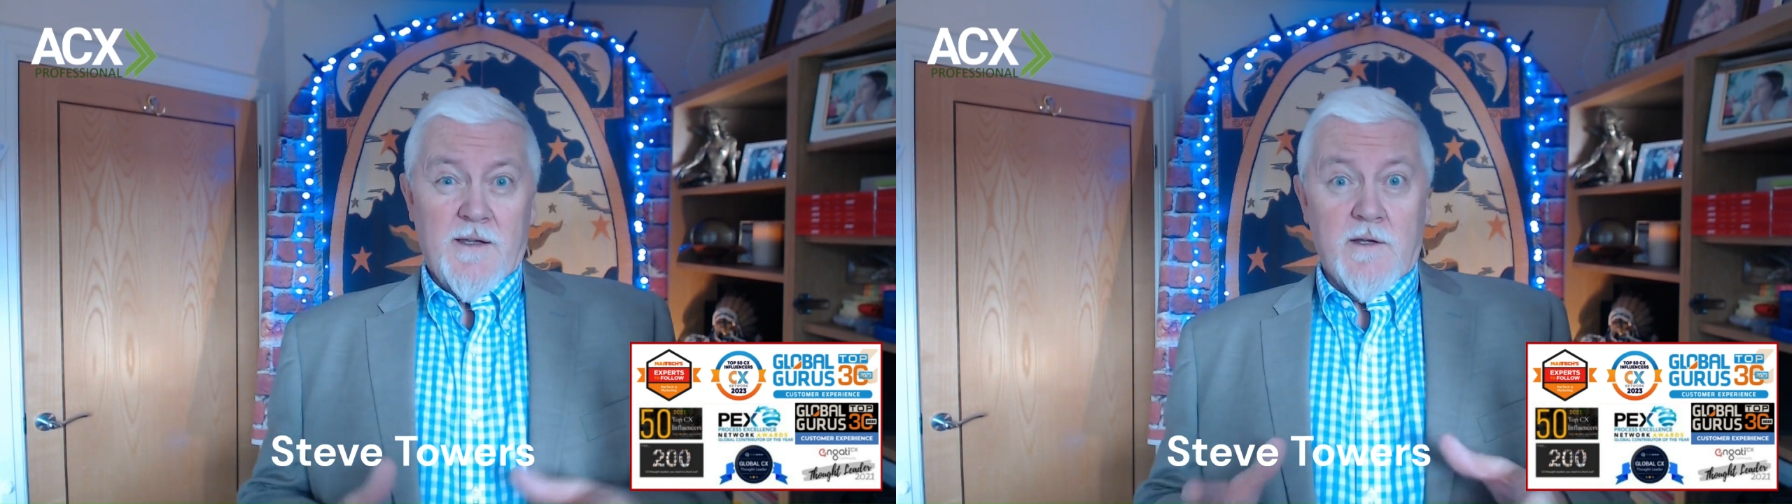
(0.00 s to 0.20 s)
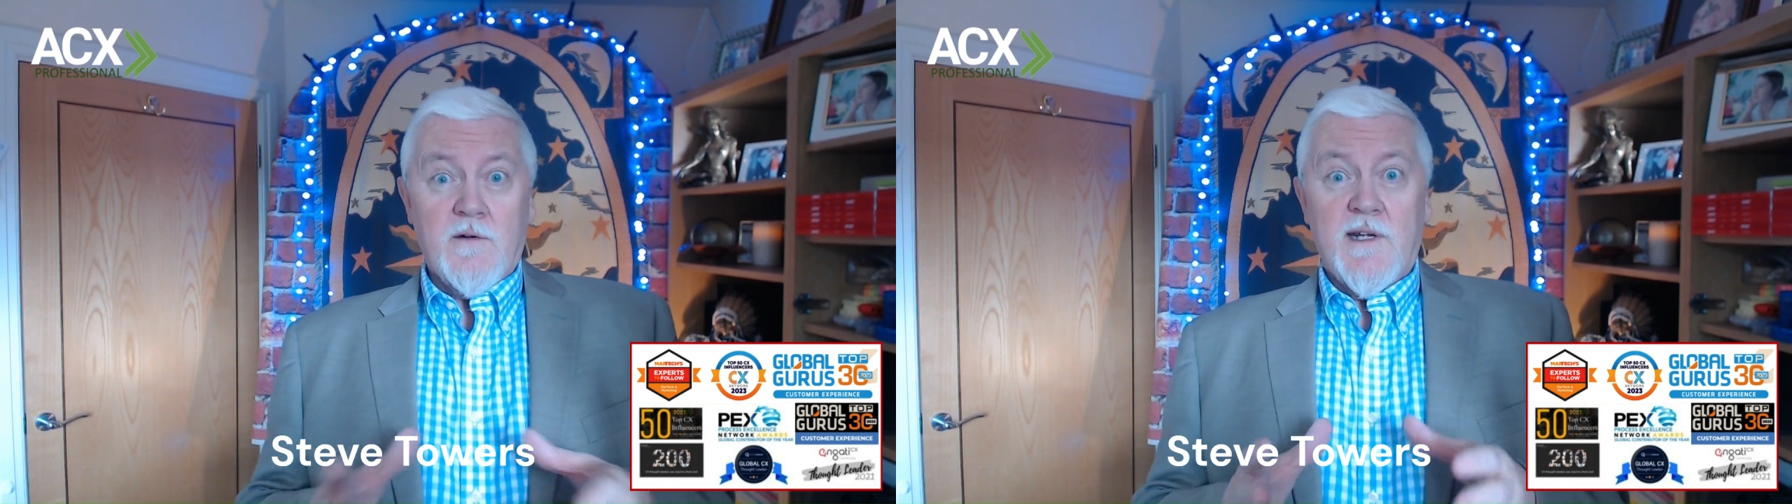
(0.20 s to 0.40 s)

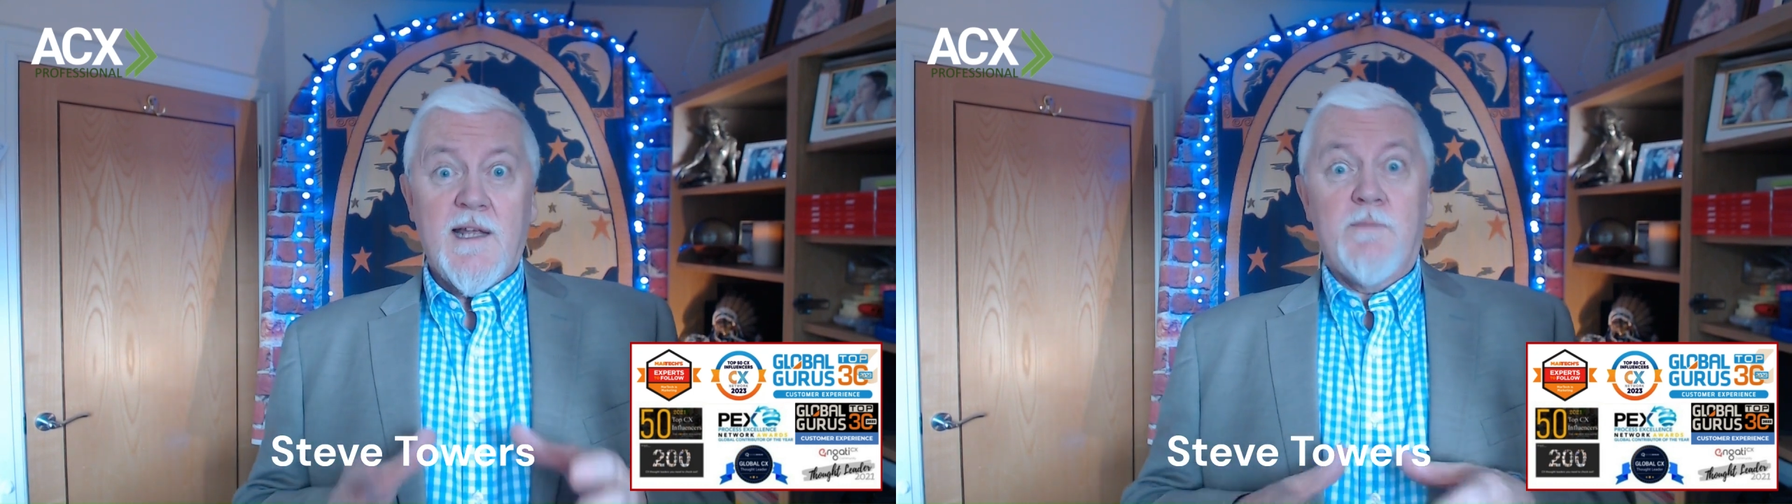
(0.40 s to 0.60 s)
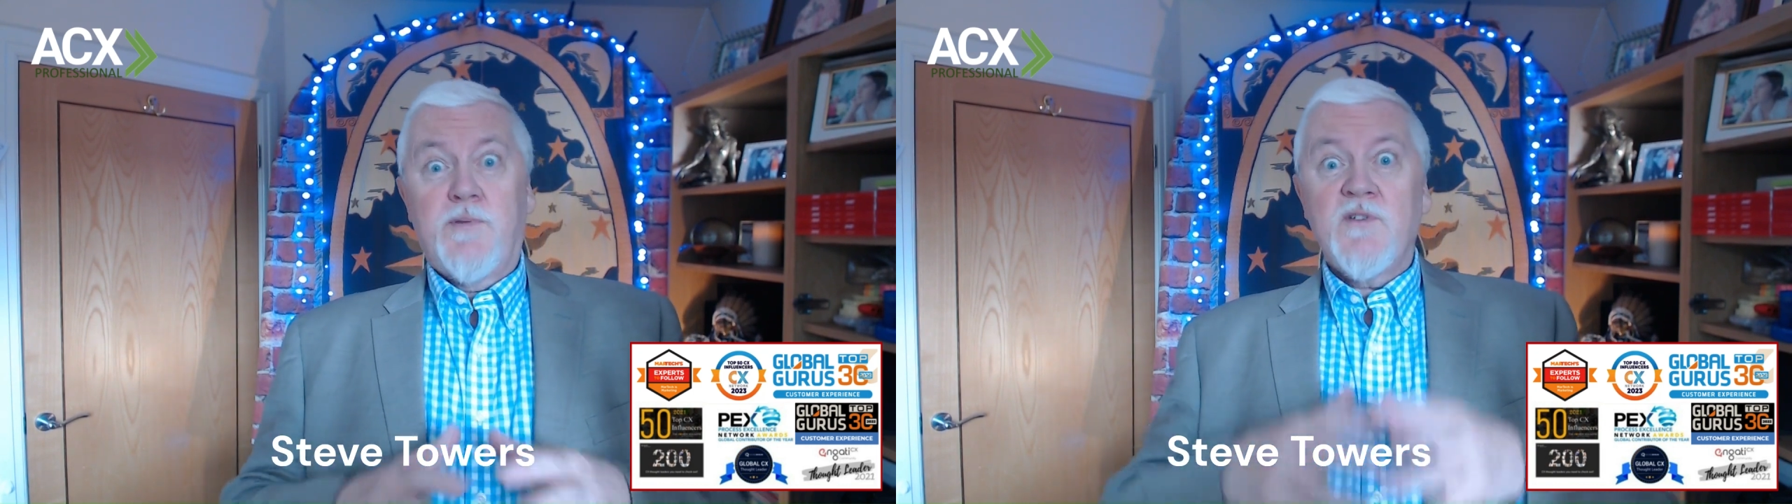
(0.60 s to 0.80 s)
You're going to
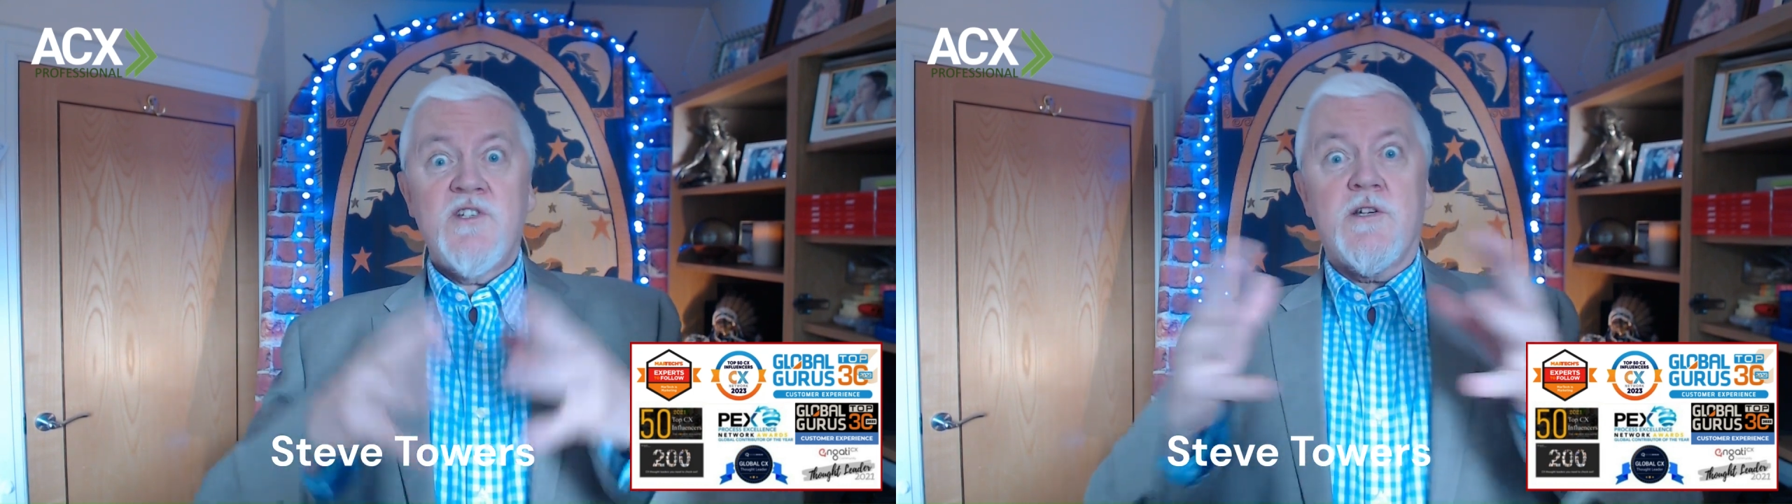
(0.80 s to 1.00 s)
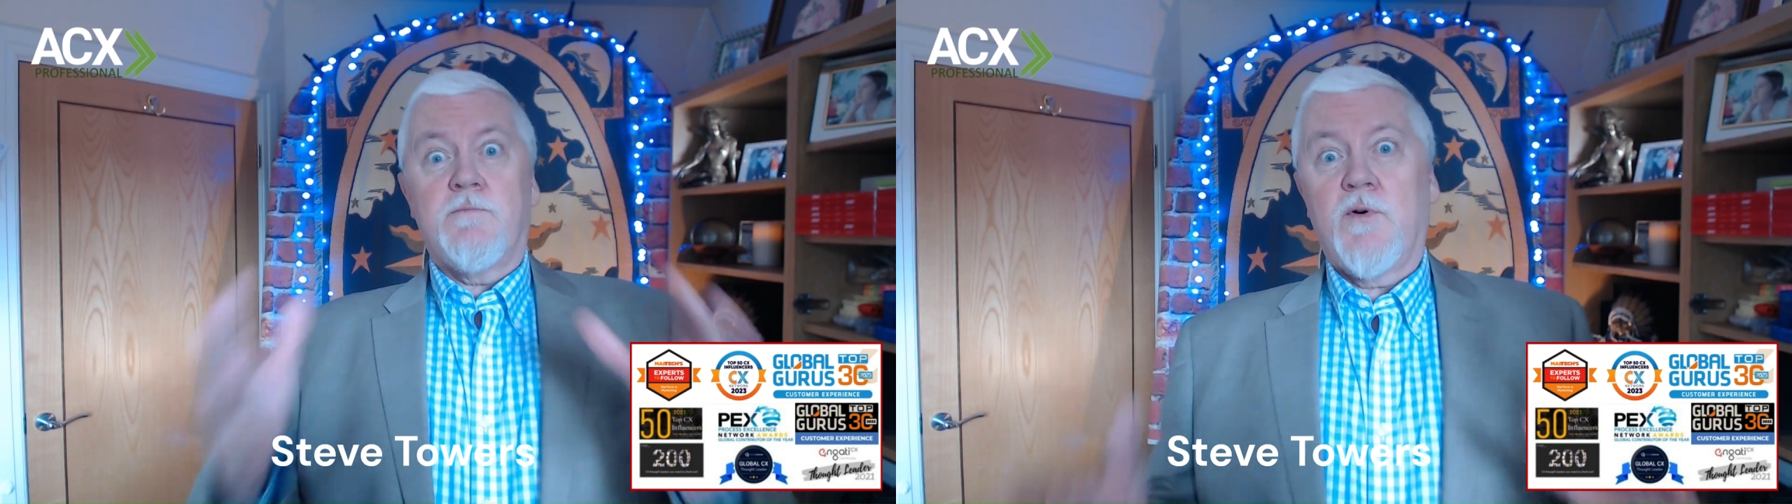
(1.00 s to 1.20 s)
get a
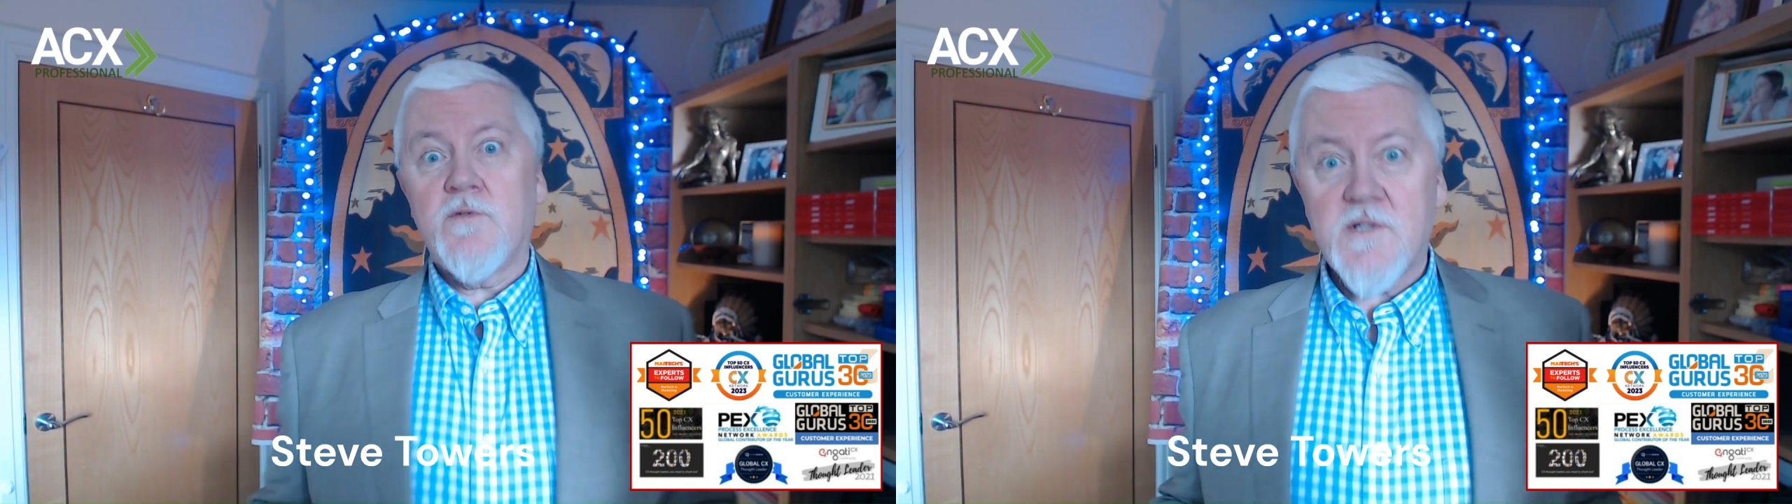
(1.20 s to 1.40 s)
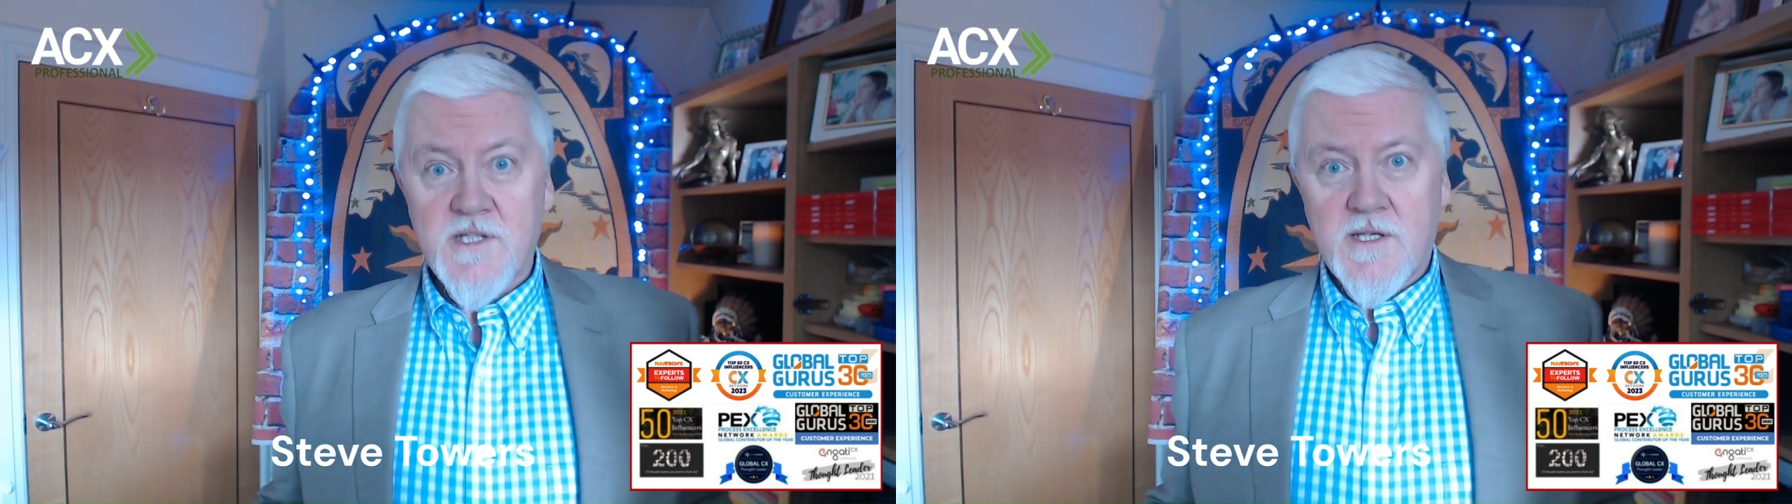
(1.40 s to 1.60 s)
bunch of
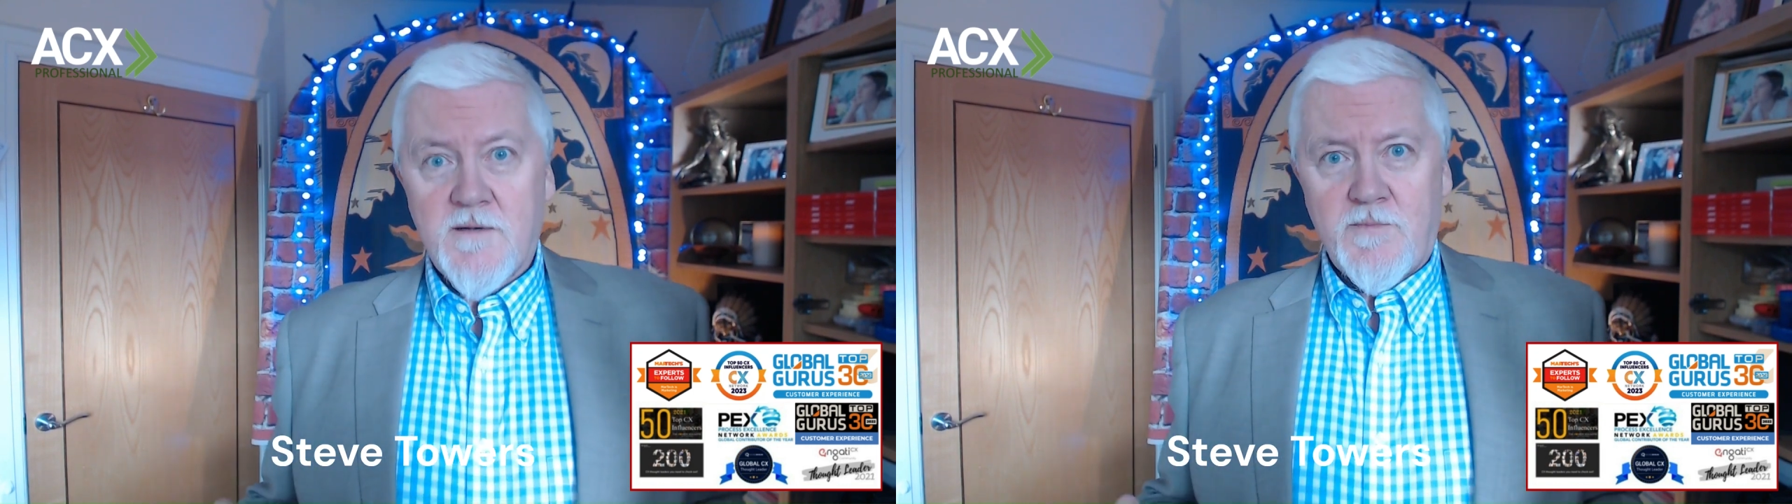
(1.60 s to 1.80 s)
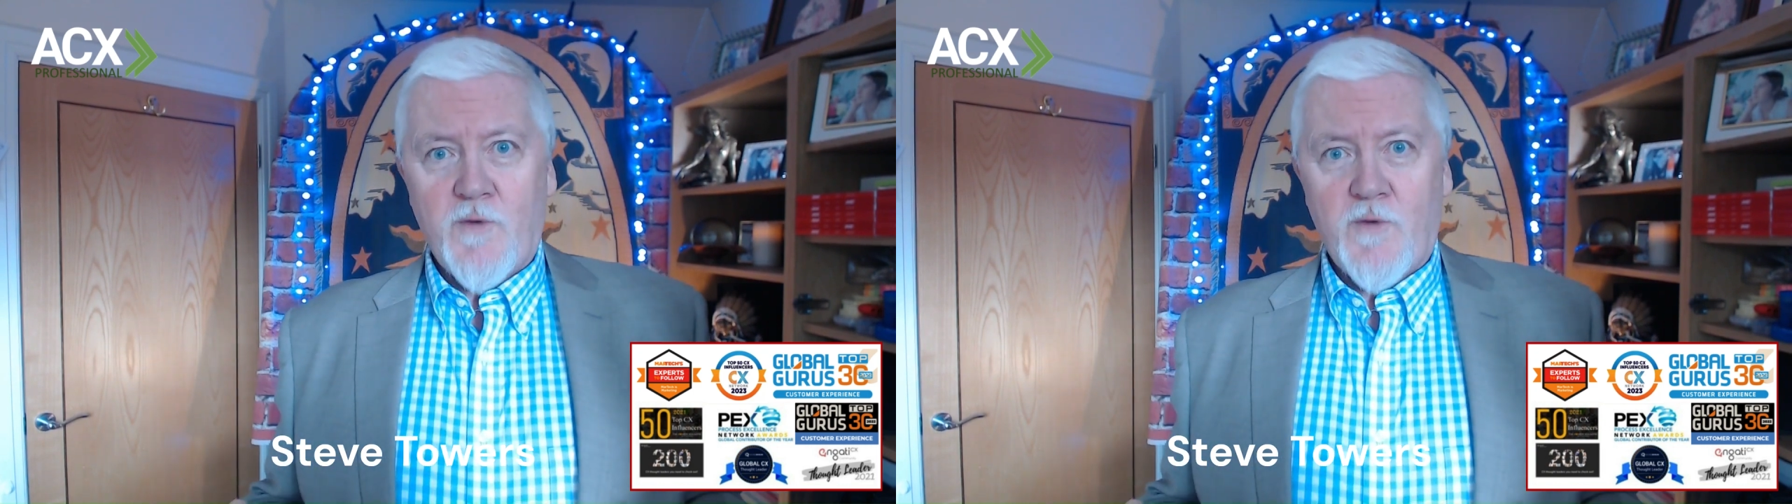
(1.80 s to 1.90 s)
books,